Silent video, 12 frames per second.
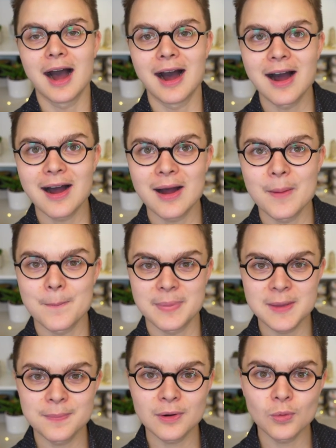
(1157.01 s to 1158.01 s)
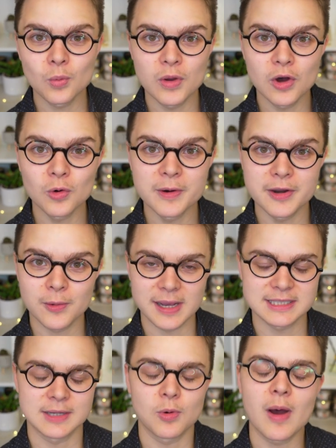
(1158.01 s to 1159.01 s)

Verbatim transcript: Um, people will request it.